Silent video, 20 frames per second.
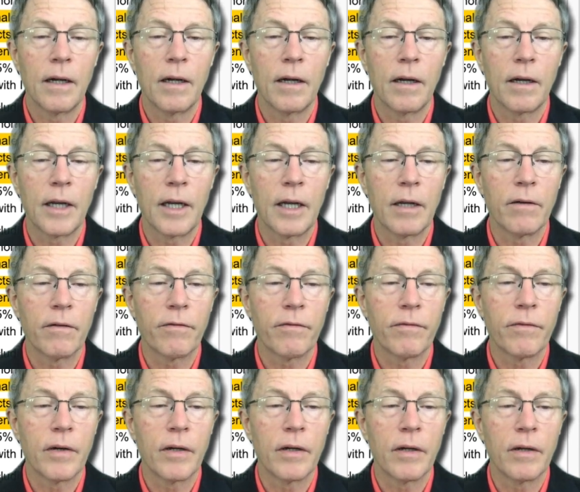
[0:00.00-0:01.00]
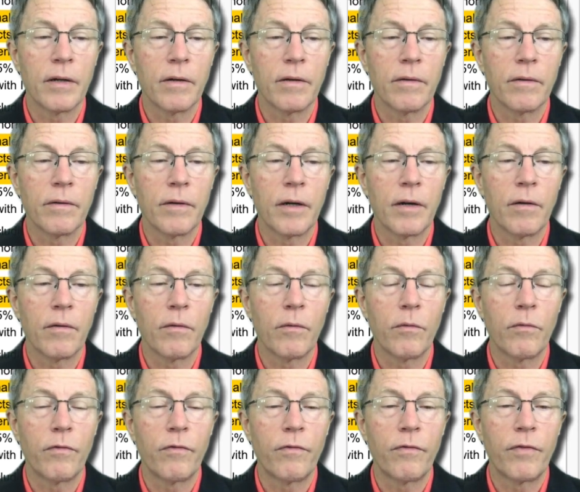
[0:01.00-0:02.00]
again, a, a, uh, a
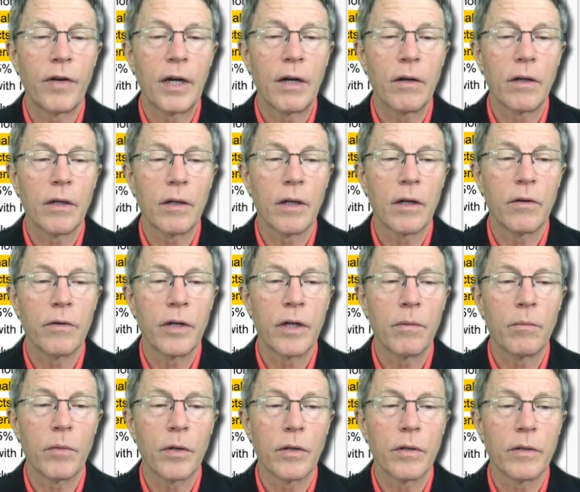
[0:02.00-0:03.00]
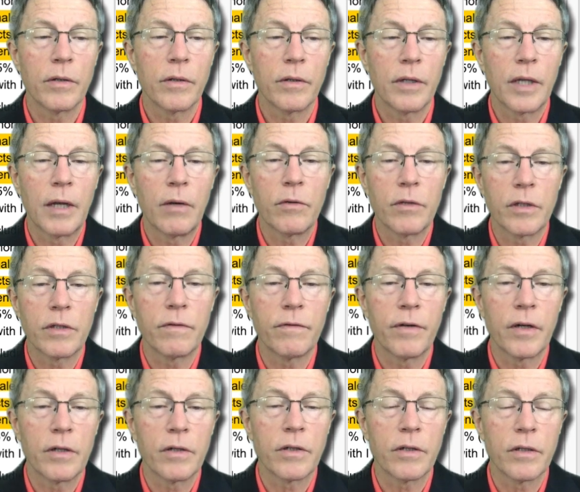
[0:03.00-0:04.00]
fairly low number. That was the
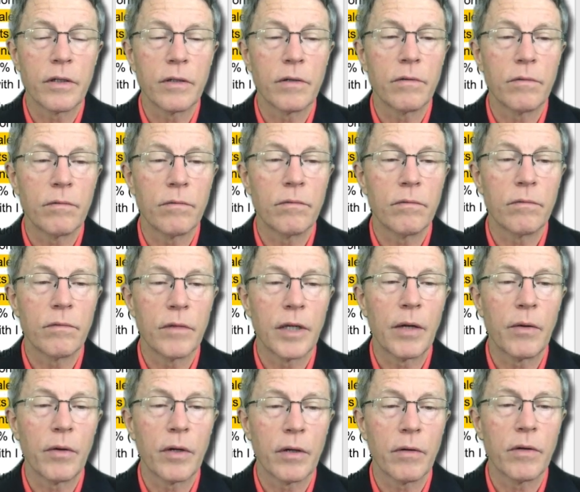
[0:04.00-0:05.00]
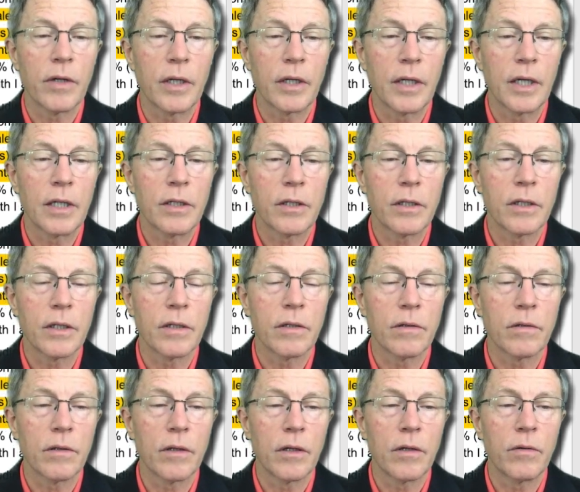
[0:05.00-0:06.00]
folks that they would agree, yes,
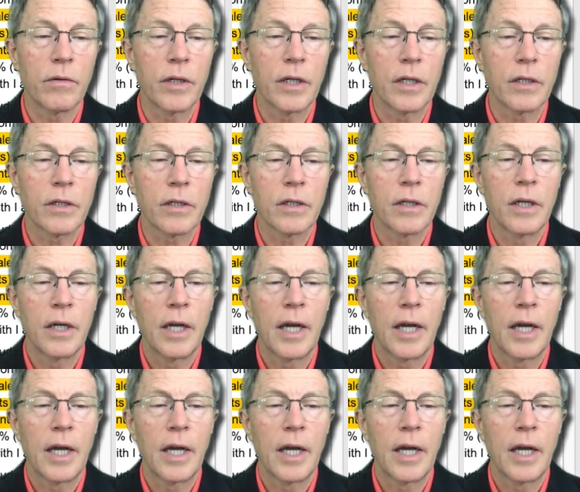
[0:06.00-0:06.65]
they're low risk.